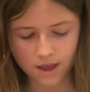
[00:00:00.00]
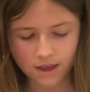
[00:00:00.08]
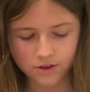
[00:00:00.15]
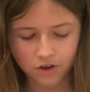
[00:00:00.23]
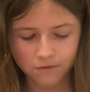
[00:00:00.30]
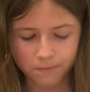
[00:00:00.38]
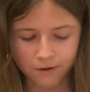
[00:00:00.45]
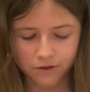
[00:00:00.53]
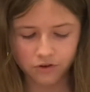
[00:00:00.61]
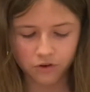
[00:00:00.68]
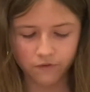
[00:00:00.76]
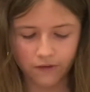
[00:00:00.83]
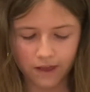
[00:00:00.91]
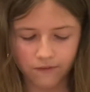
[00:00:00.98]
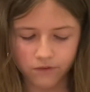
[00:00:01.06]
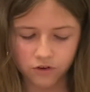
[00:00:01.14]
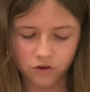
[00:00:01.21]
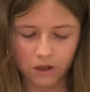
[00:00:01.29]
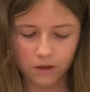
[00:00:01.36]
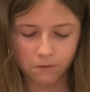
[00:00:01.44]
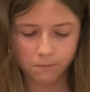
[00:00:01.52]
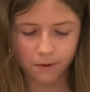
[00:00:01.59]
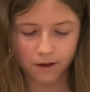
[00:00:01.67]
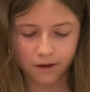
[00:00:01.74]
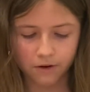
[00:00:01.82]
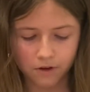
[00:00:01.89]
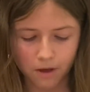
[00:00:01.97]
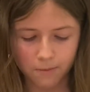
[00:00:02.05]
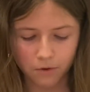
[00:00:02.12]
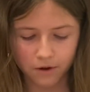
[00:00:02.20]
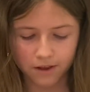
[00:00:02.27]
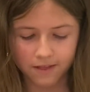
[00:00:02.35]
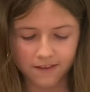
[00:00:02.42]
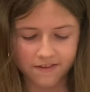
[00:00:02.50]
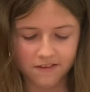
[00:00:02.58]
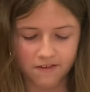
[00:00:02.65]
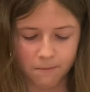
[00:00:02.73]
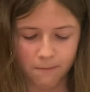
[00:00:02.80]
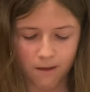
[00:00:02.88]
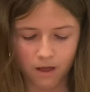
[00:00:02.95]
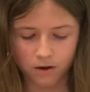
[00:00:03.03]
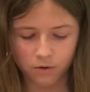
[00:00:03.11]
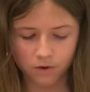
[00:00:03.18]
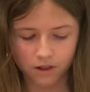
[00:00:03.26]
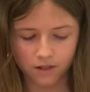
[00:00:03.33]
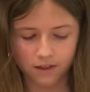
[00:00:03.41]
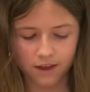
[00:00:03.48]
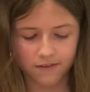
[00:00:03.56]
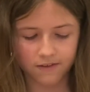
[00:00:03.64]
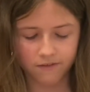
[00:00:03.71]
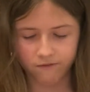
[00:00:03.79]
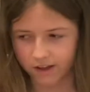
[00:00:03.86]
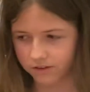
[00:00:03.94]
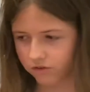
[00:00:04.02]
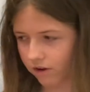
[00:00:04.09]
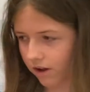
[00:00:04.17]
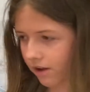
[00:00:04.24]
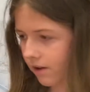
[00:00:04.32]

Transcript: Just put your faith in John Montgomery. This is a man who can lead us to victory.